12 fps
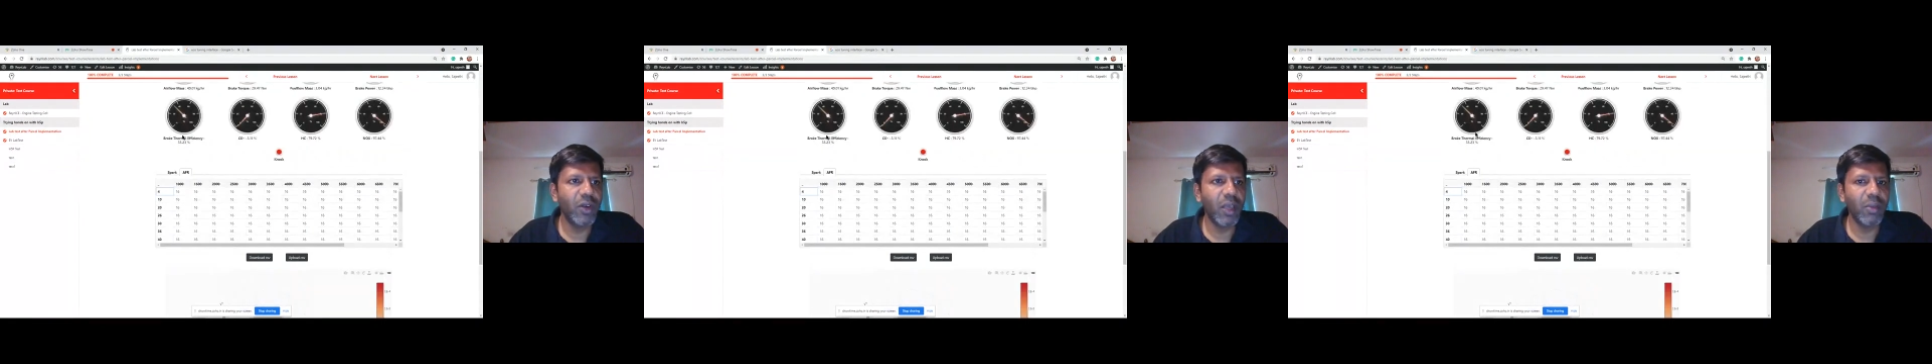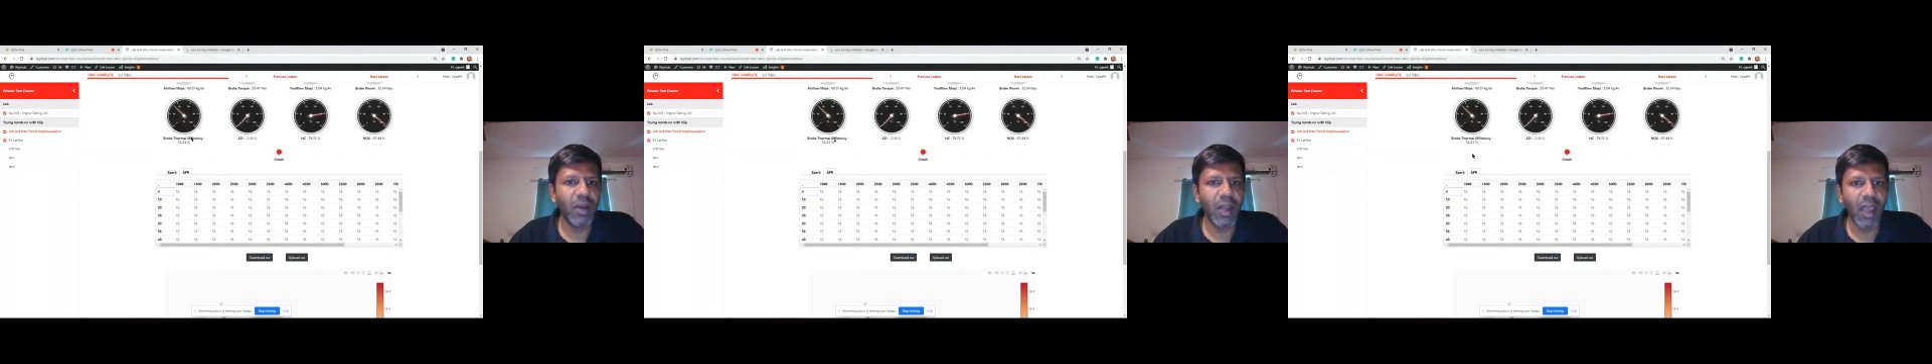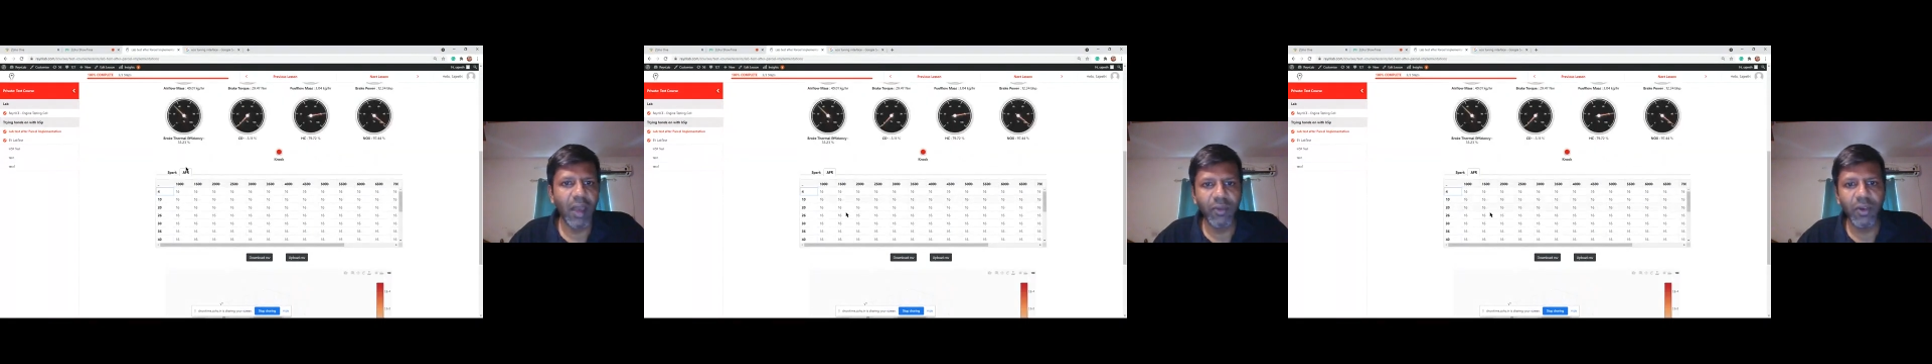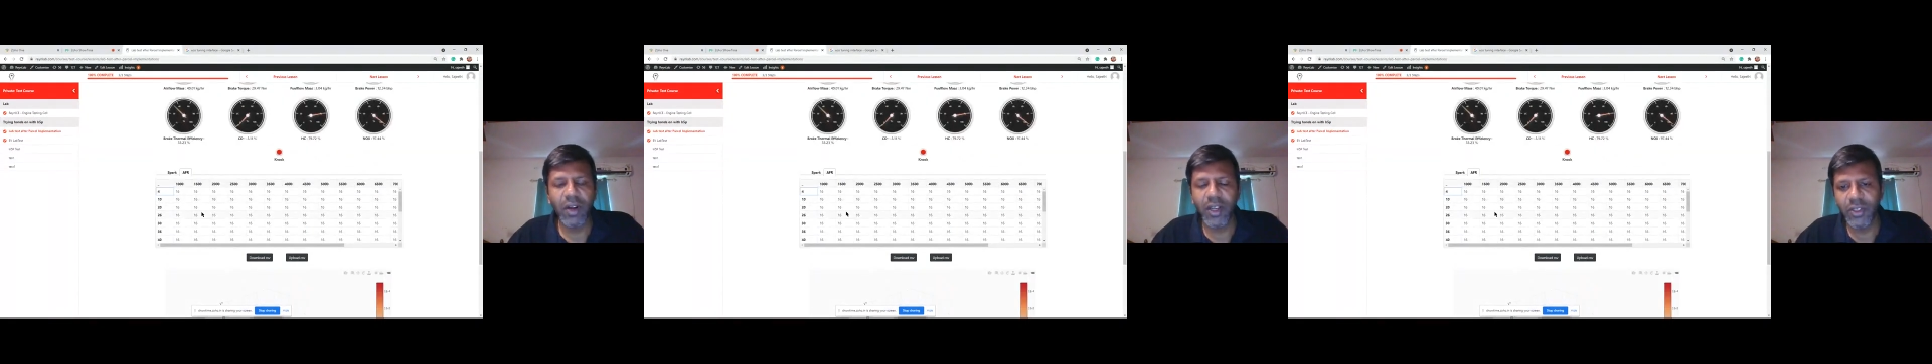table. Air
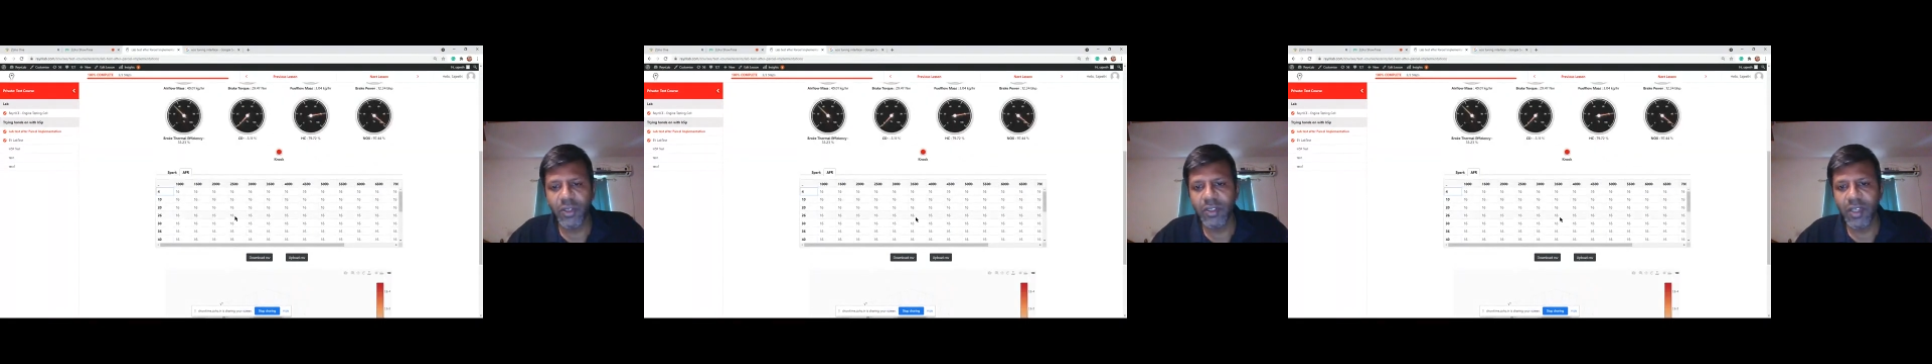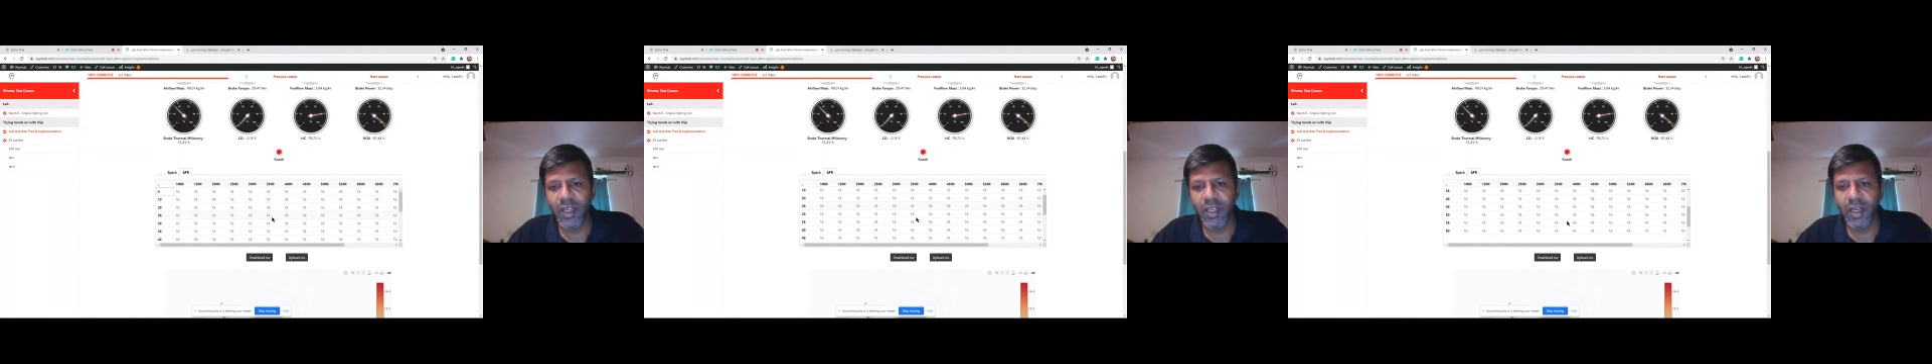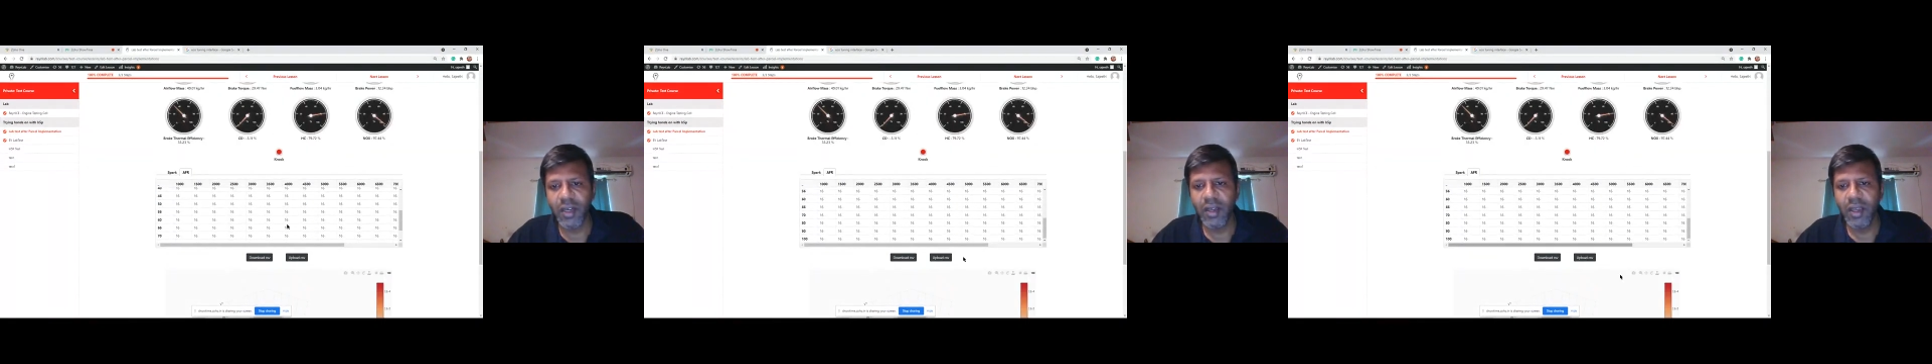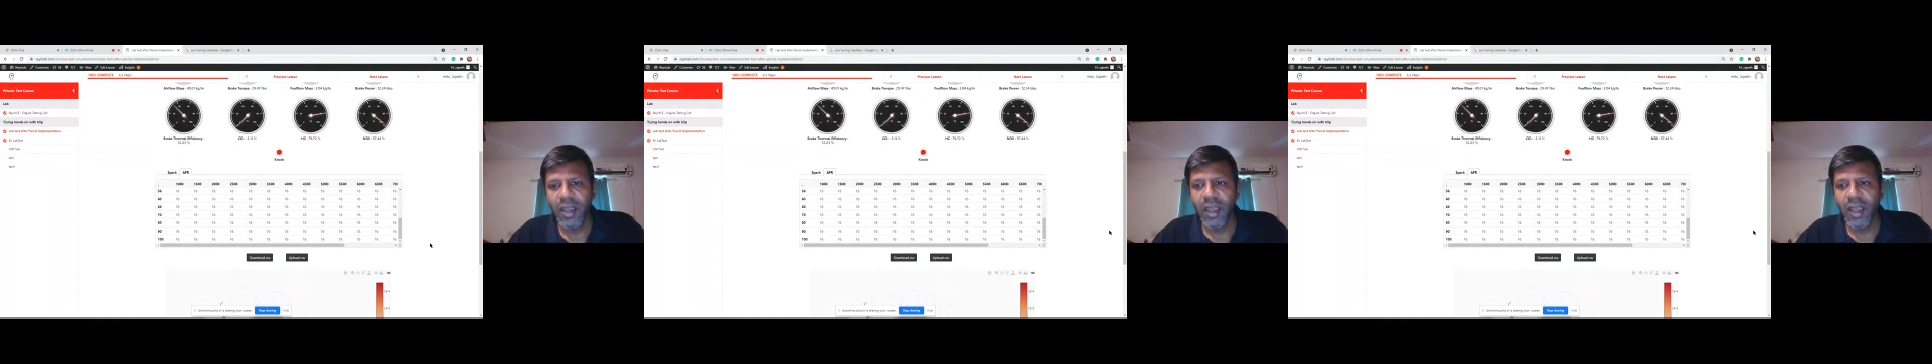fuel ratios are here.